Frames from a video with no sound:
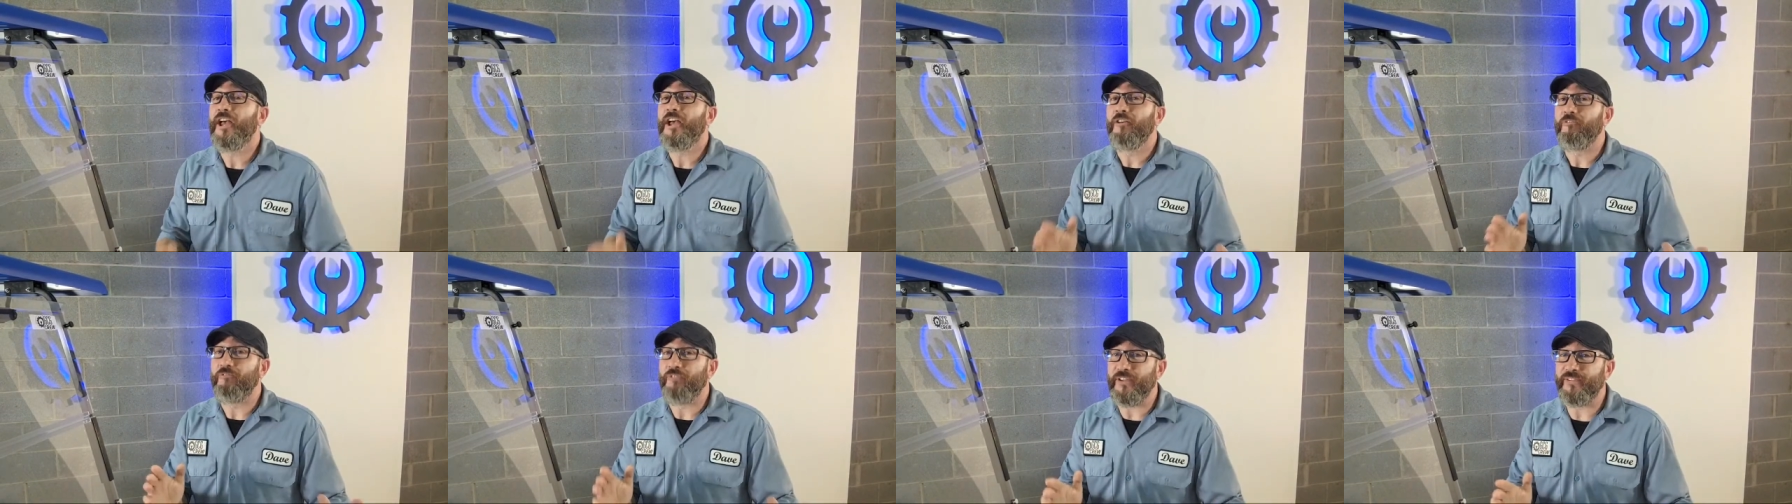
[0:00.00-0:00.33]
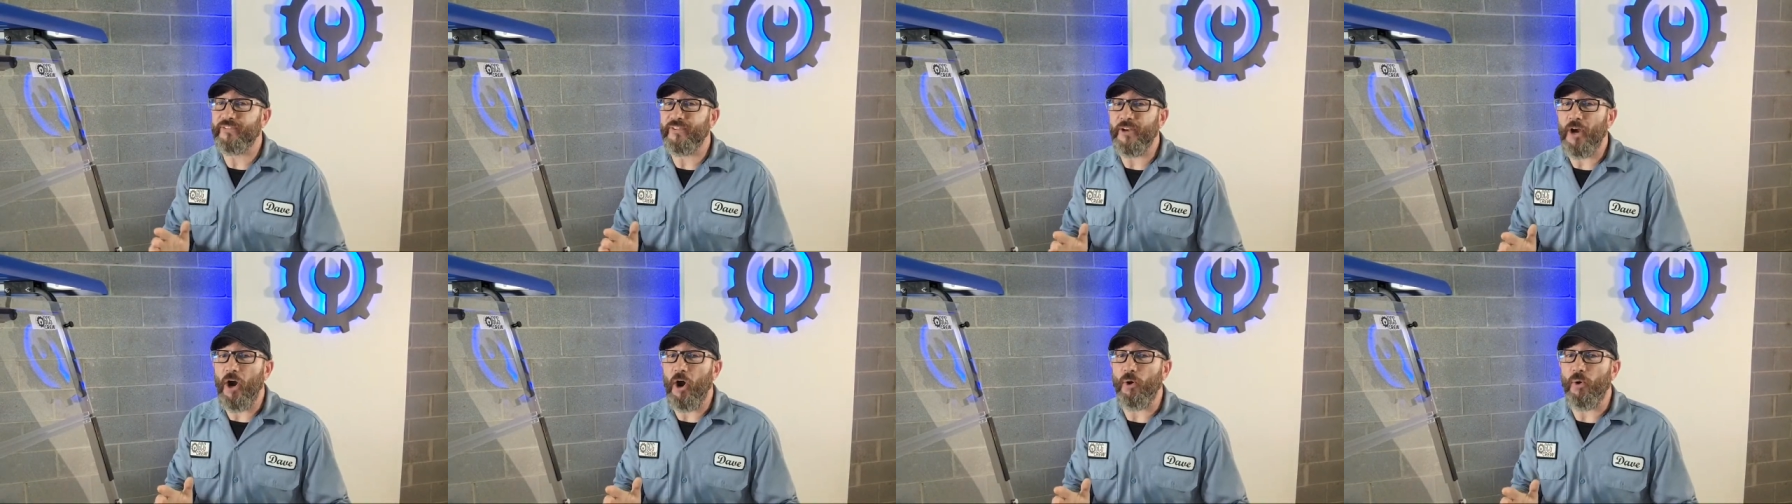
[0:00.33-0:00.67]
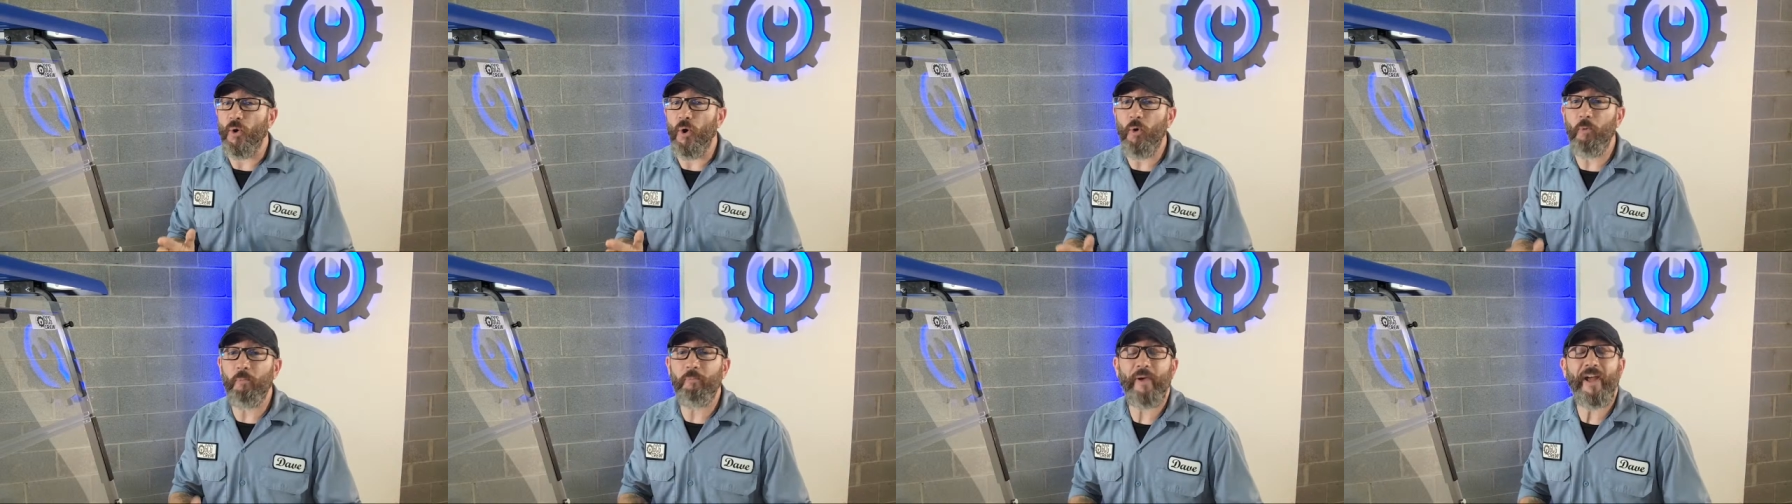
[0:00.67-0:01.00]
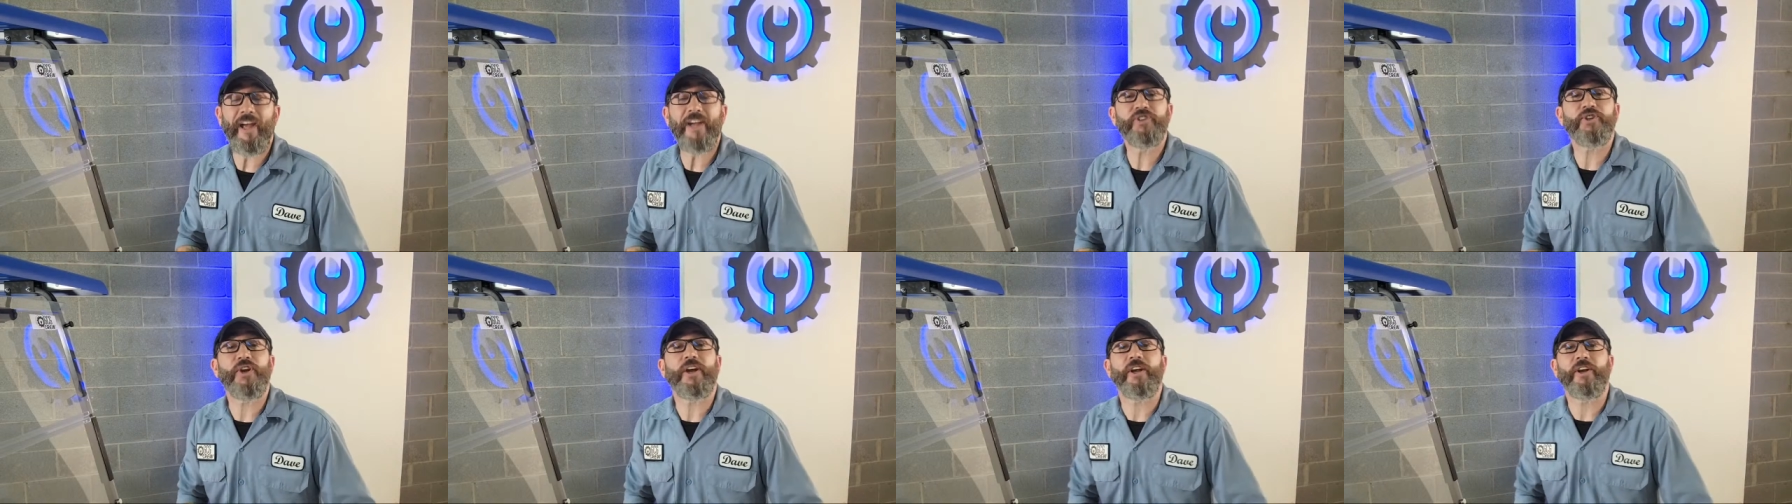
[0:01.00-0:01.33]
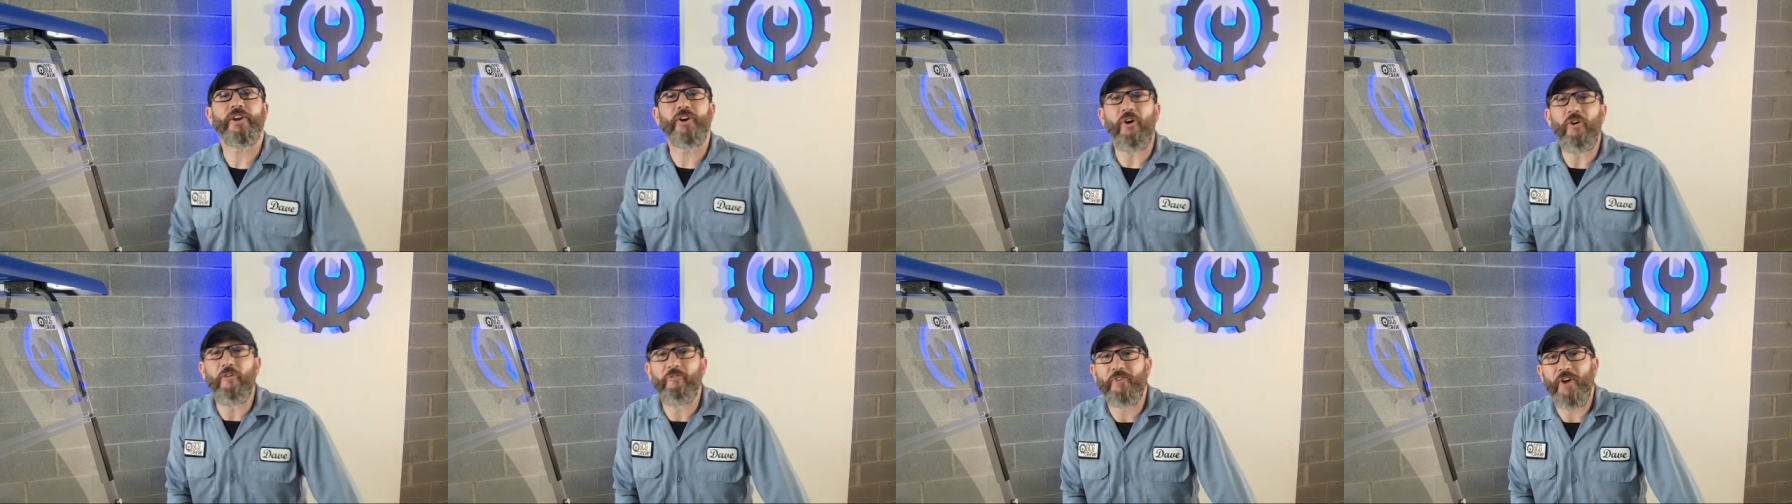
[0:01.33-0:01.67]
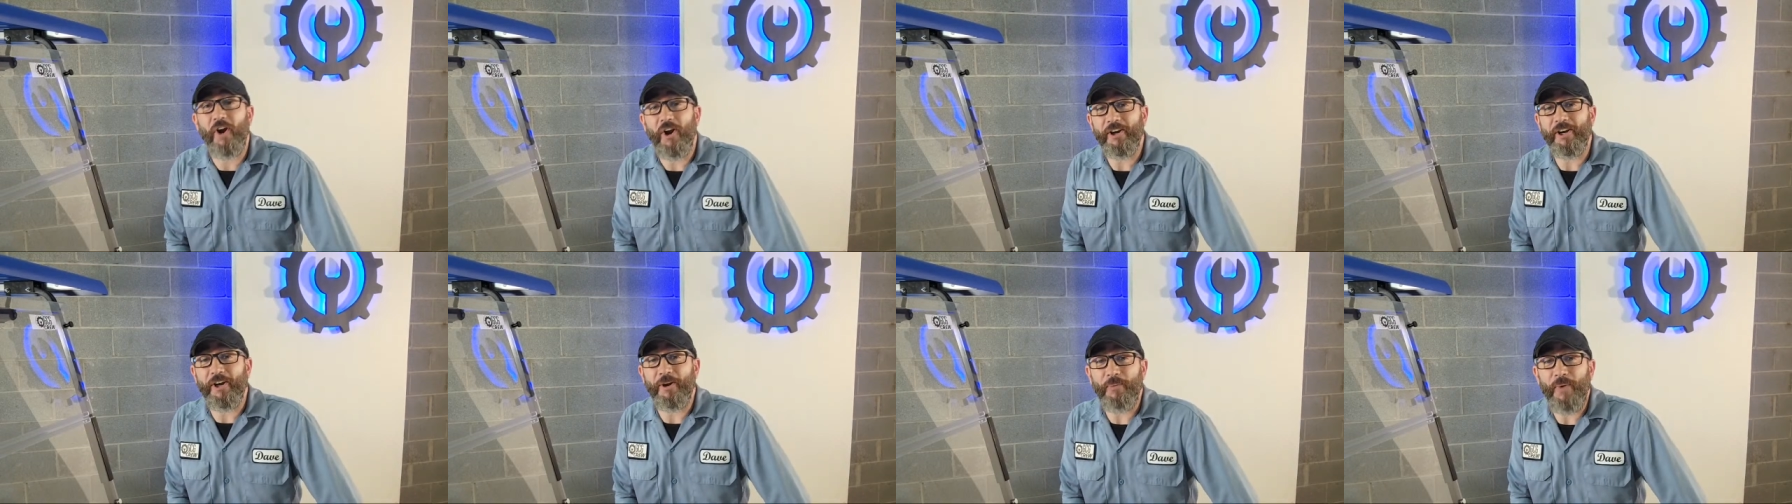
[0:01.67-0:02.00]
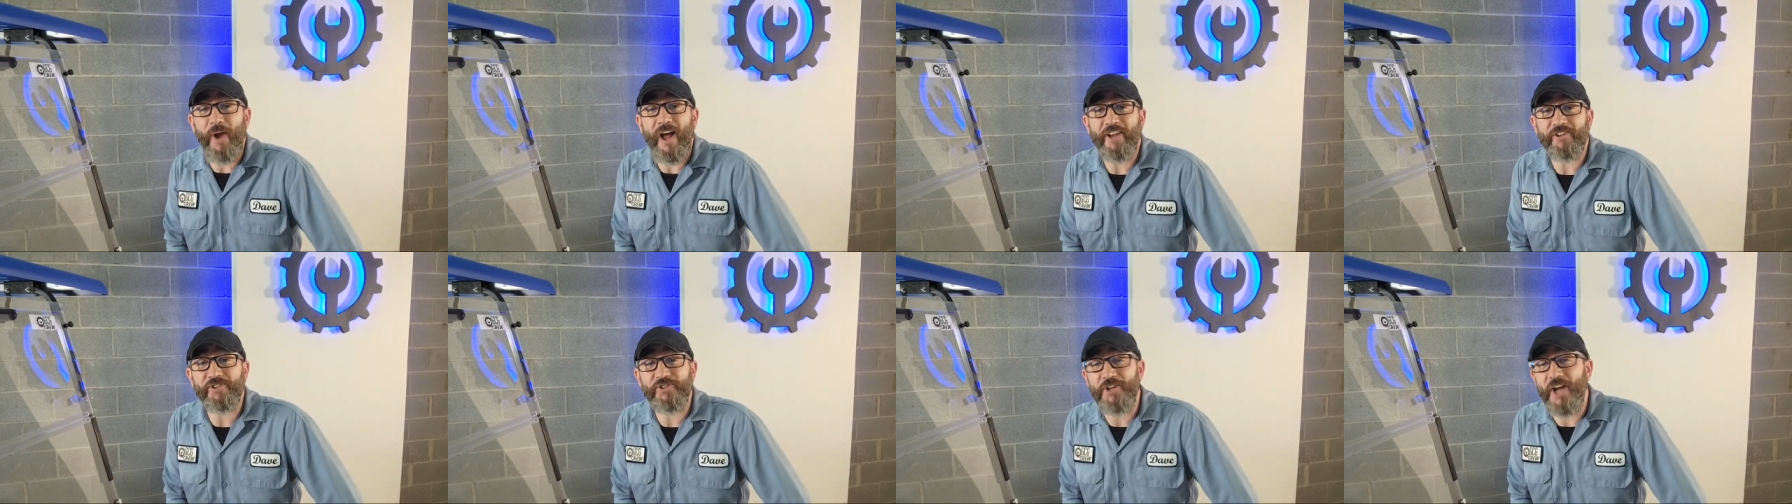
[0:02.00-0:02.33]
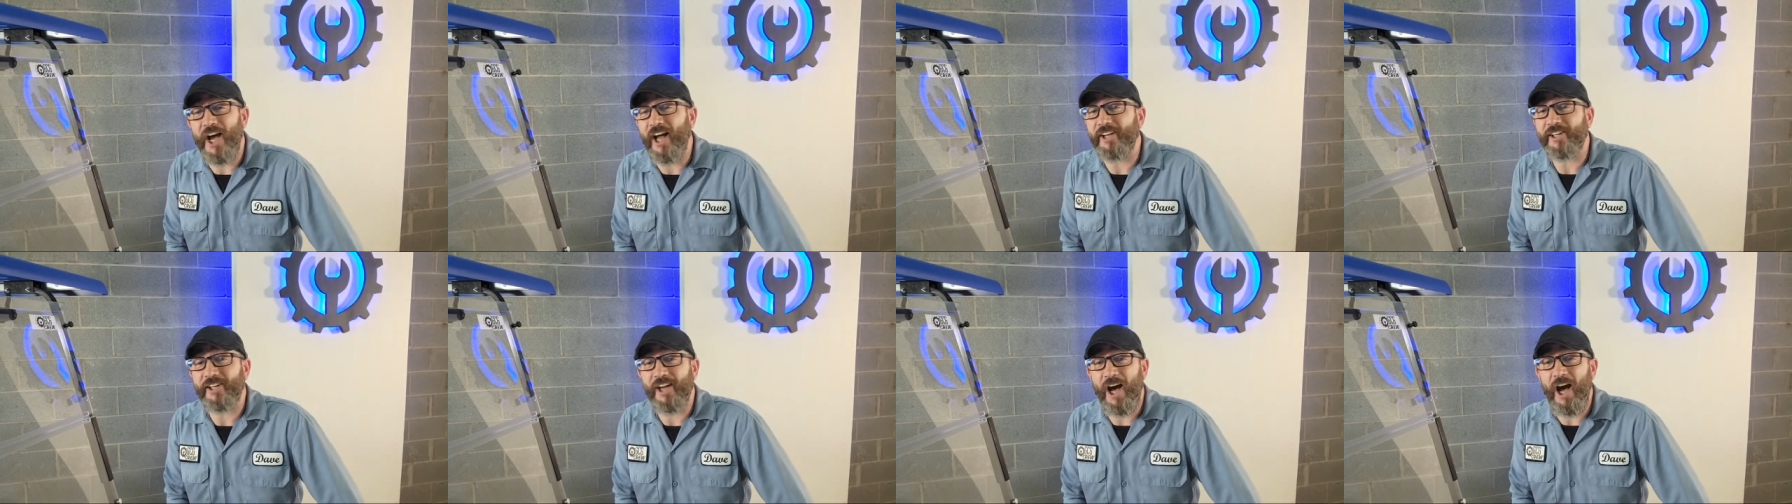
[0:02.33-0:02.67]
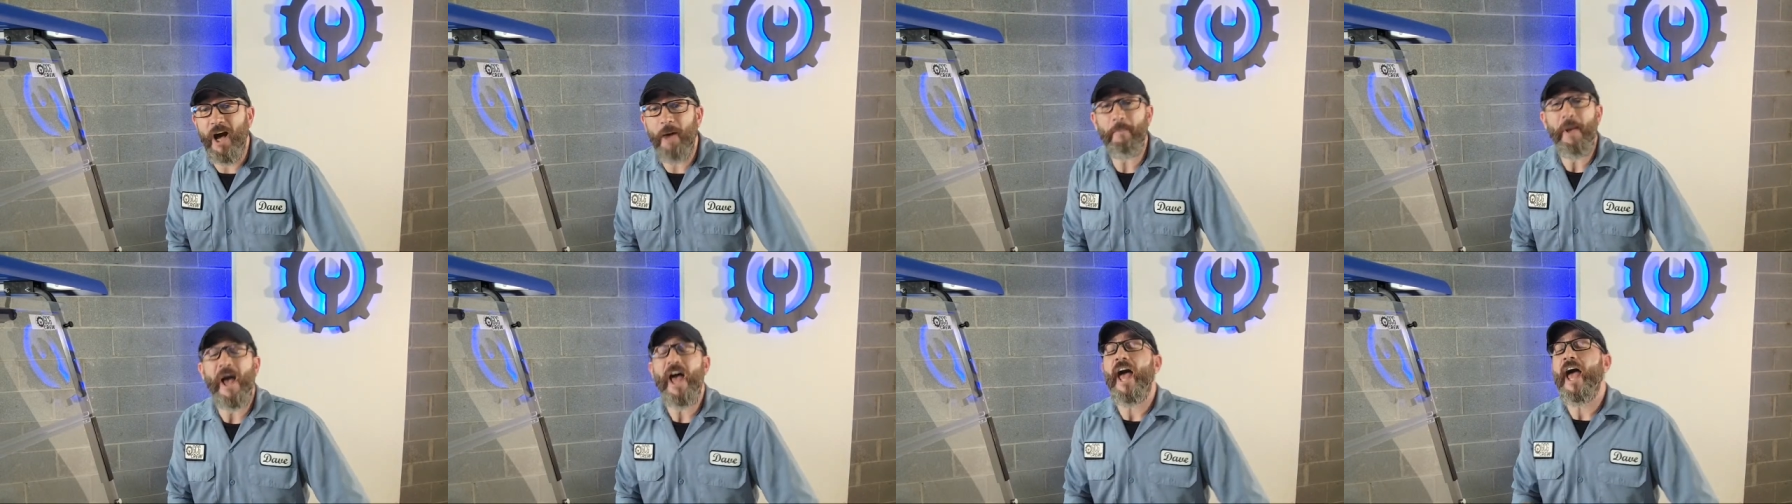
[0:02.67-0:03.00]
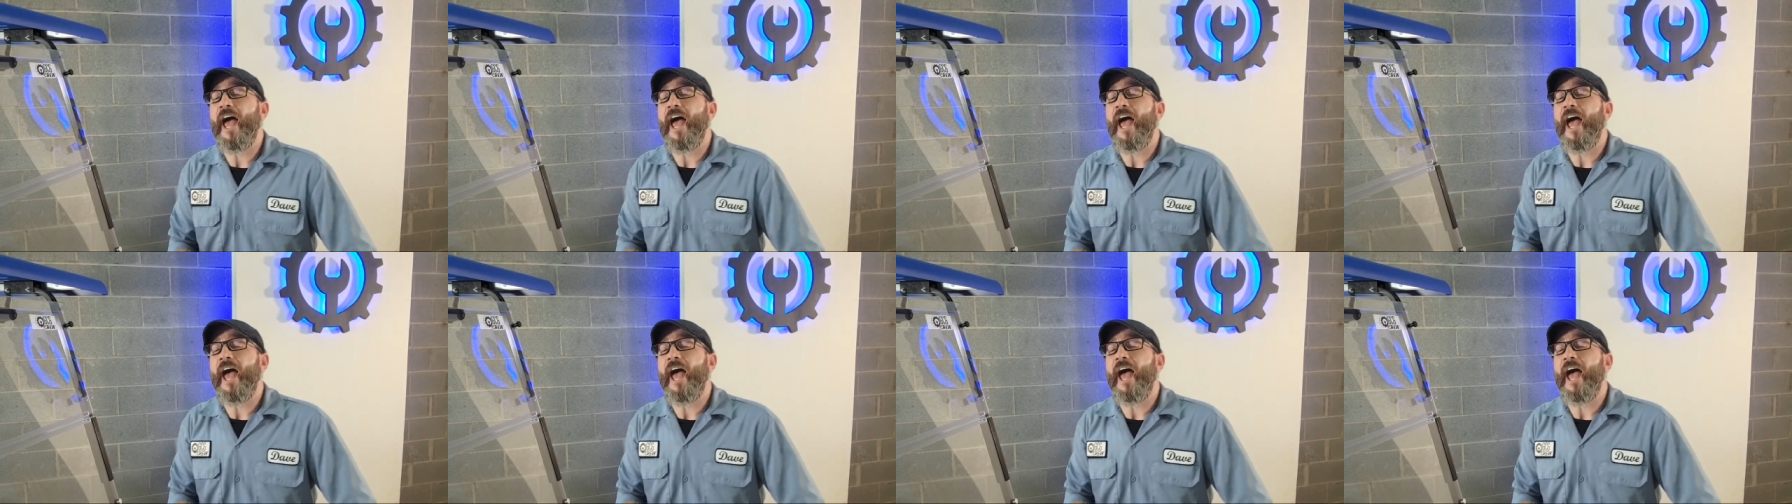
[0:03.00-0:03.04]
Visit our homepage at golf cart garage dot com